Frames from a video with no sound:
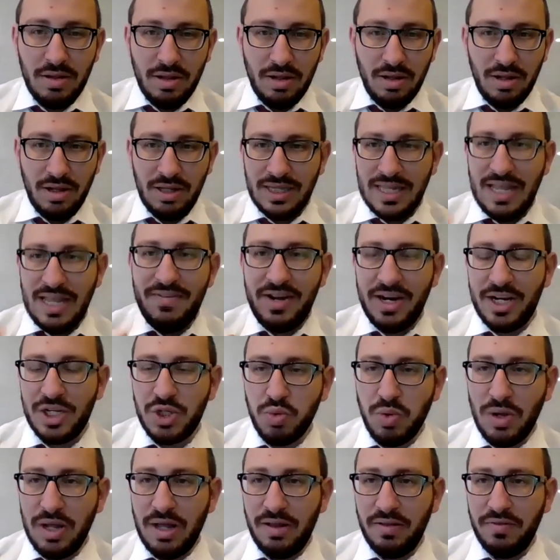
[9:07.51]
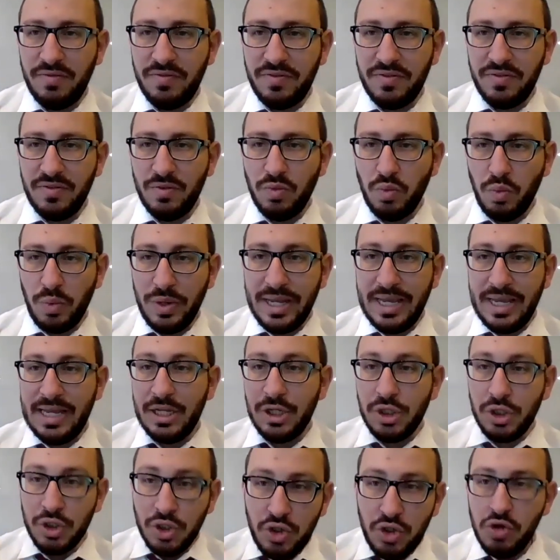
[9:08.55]
eleven out of twelve, we
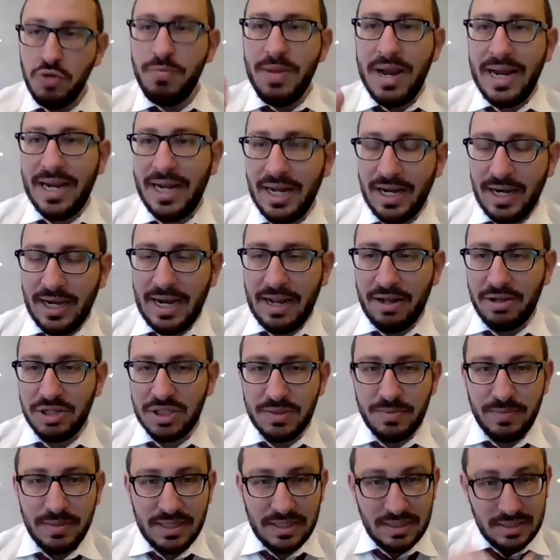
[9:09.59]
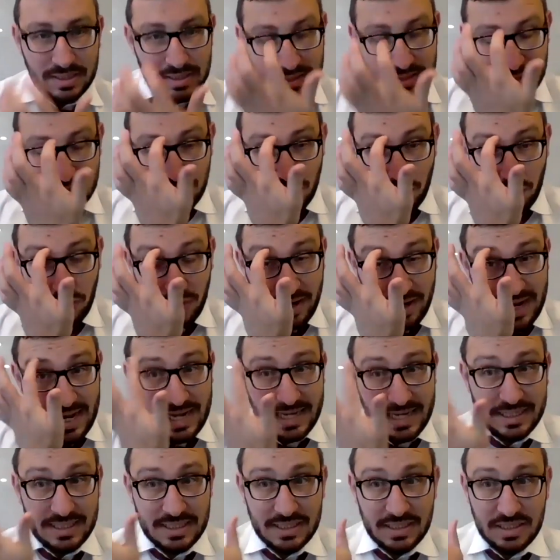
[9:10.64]
do make an announcement,
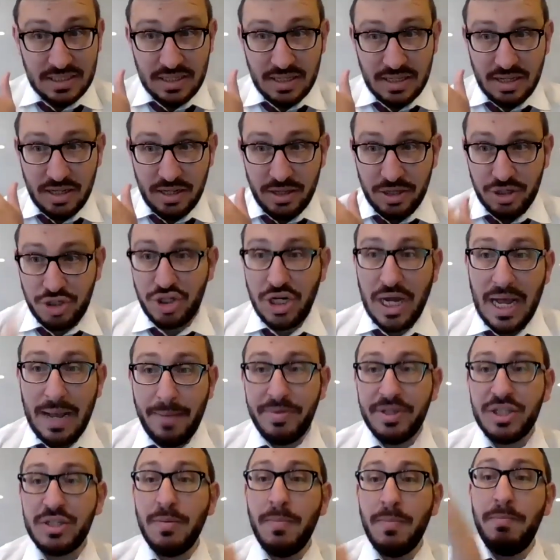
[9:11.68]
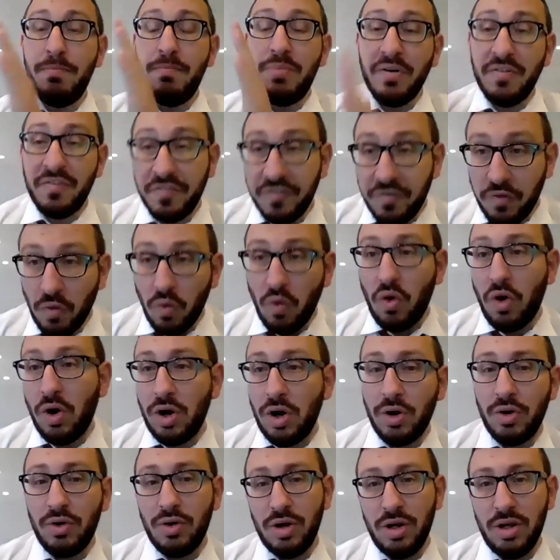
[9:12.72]
whereas the Shabbos
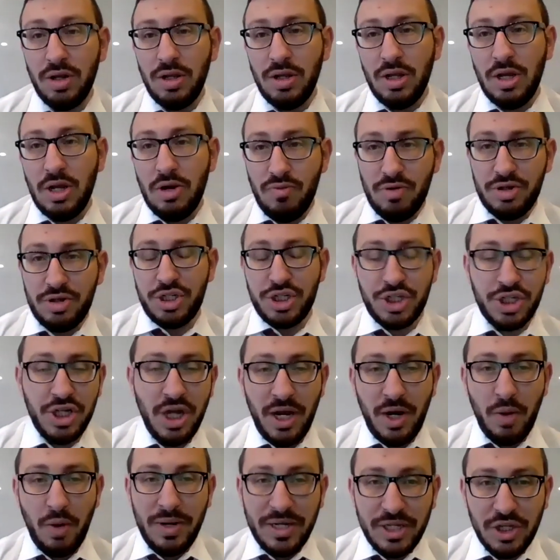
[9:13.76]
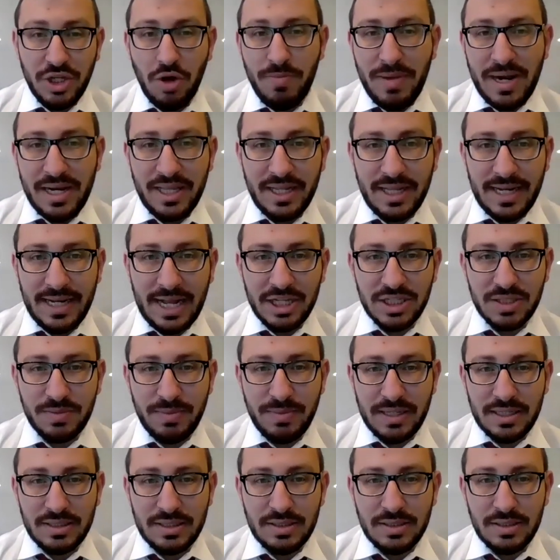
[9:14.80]
before Rosh Hashanah, we don't make the
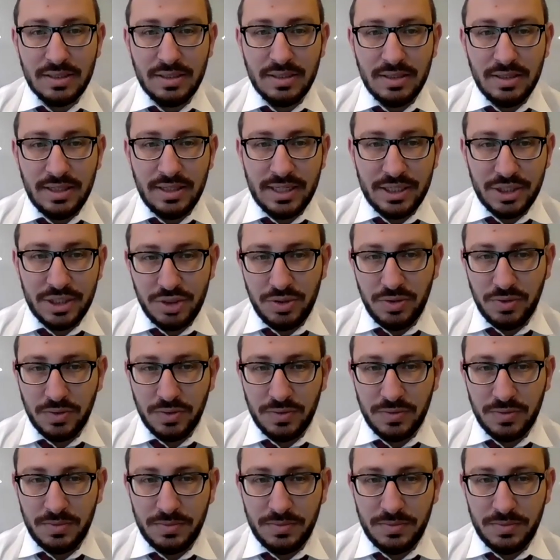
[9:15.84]
announcement in shul.